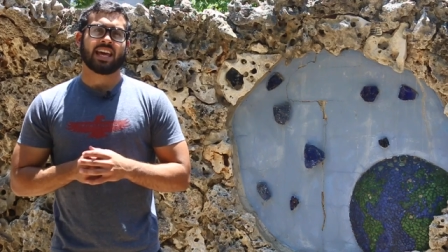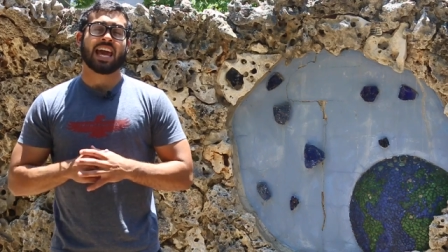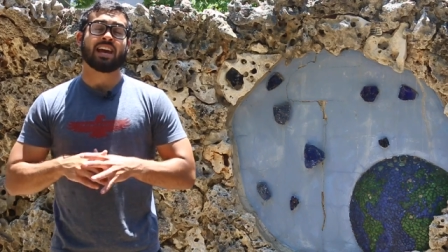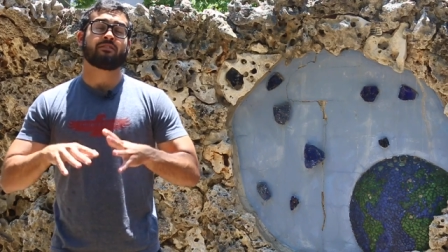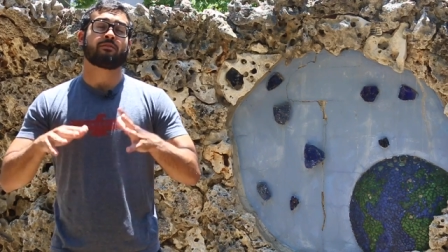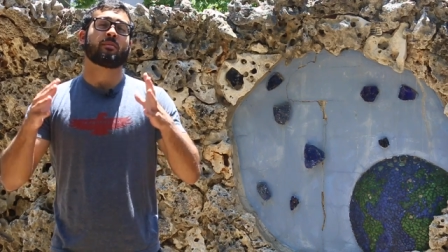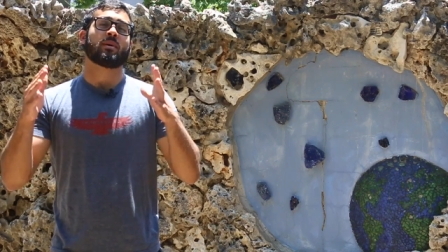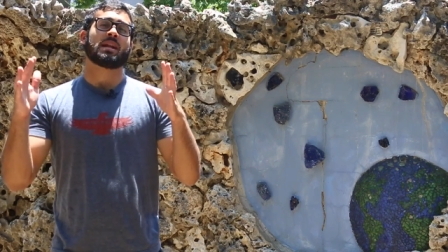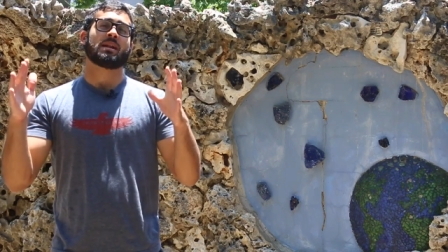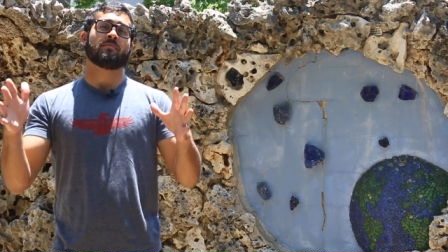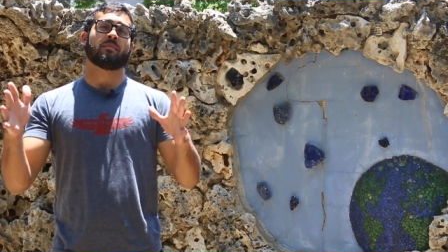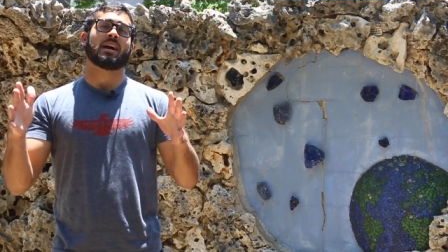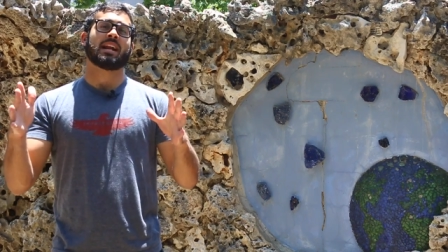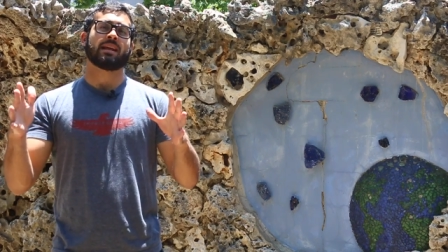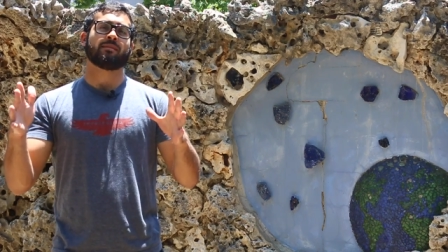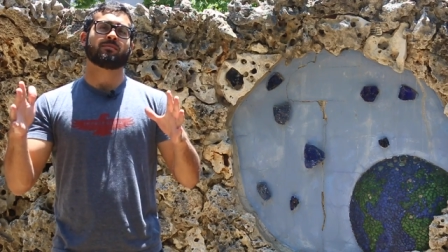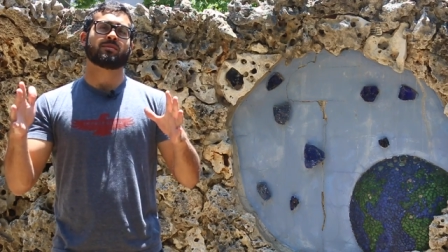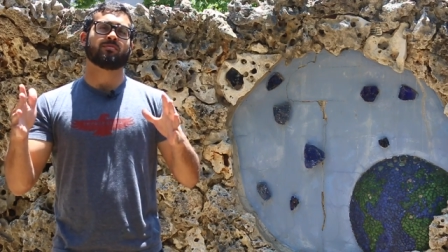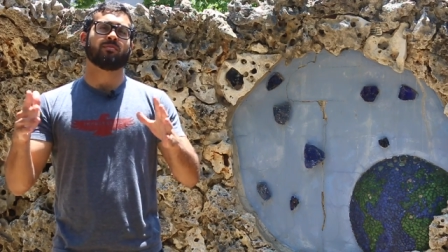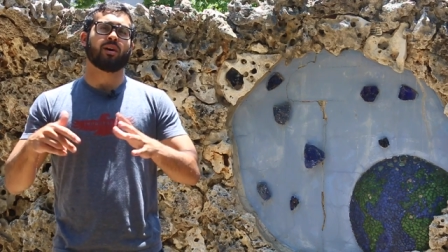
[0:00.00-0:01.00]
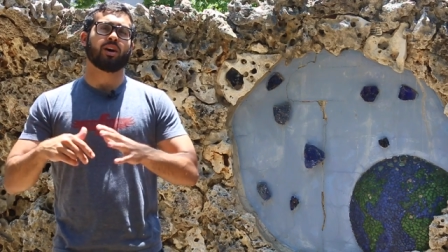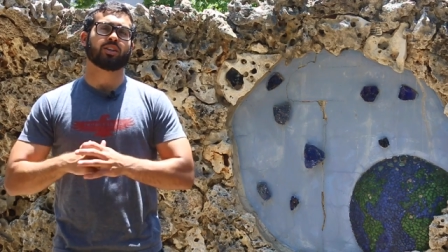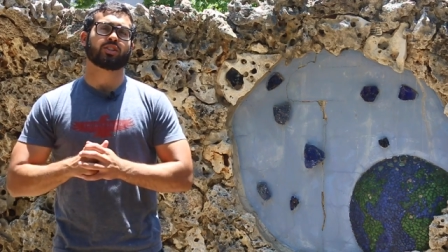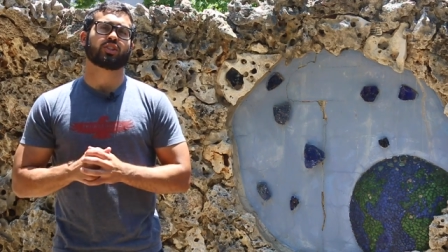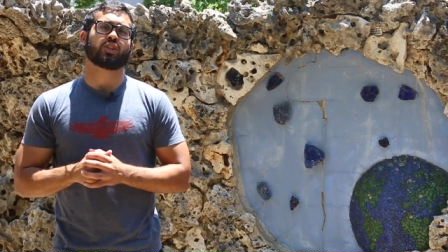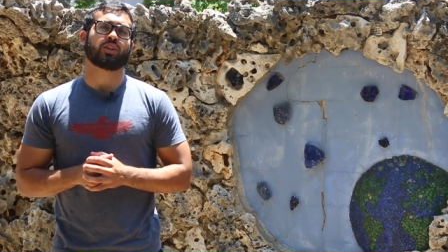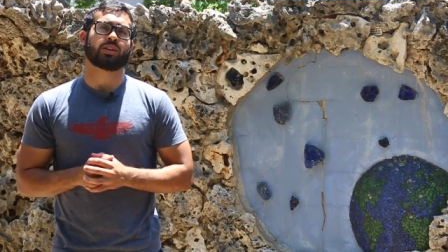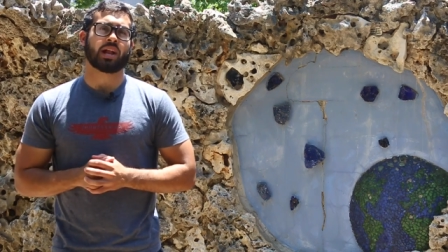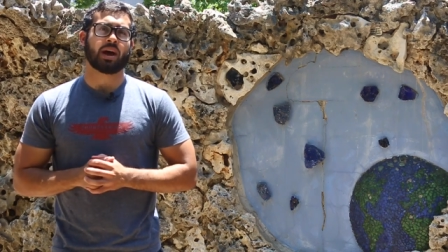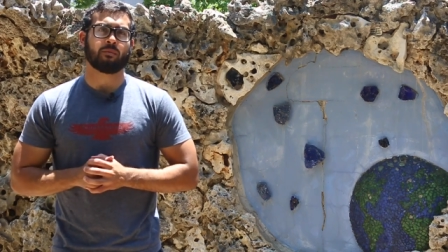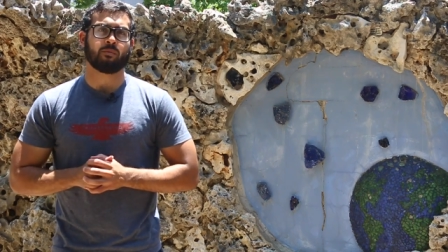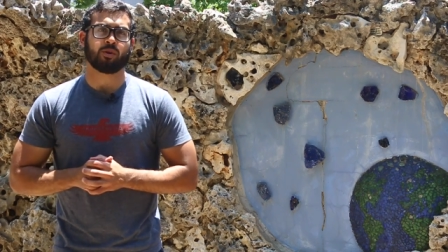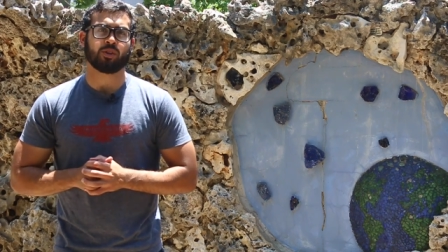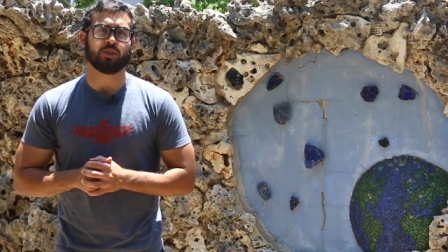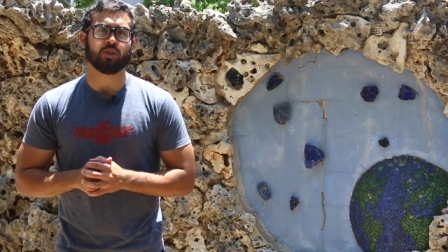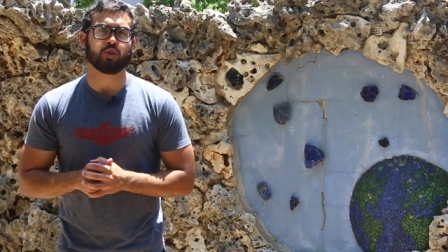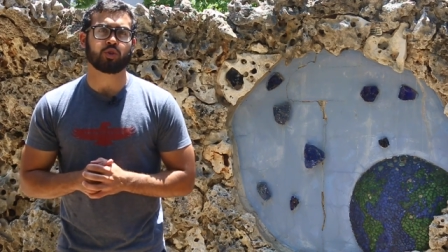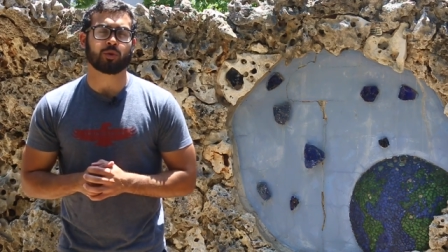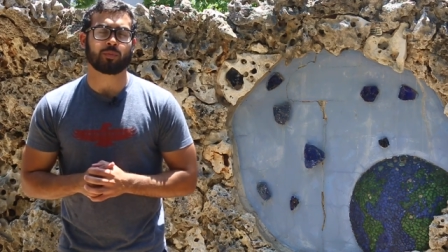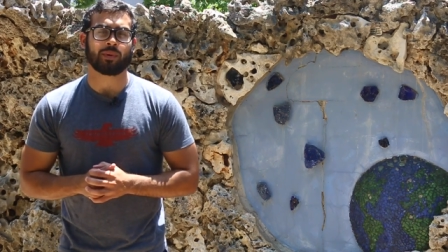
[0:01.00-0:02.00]
Hey everybody, my name is Monsel and I'm
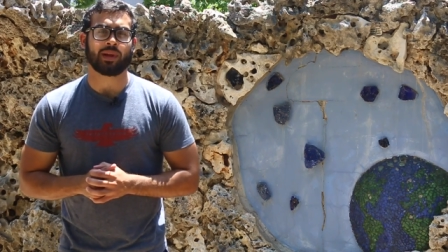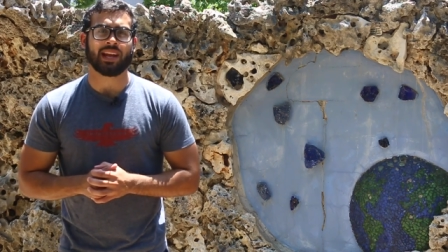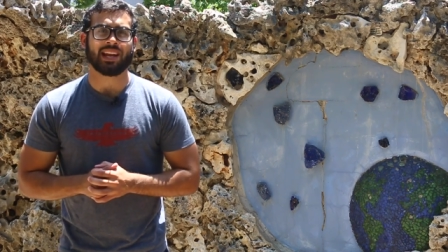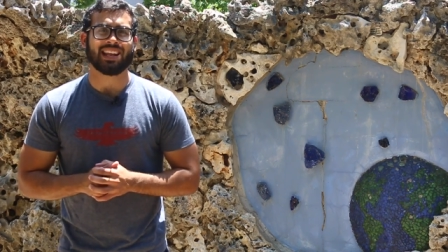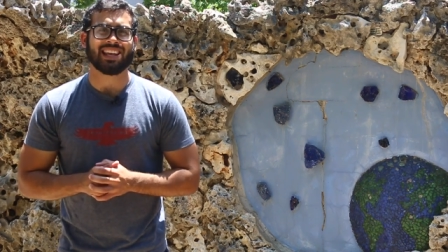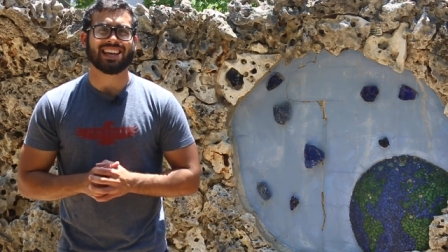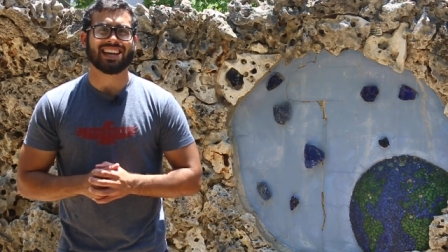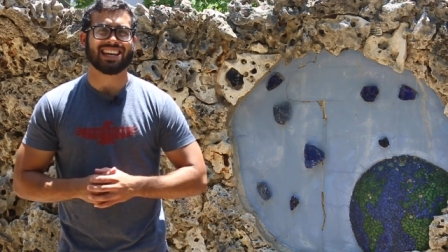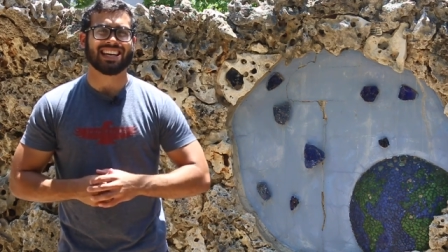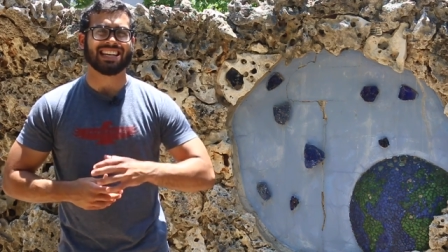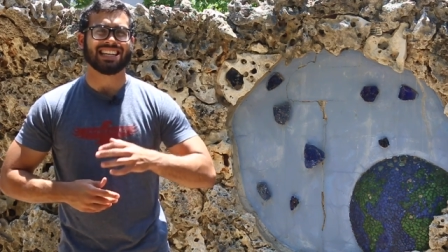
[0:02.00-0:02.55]
with Nootropedia,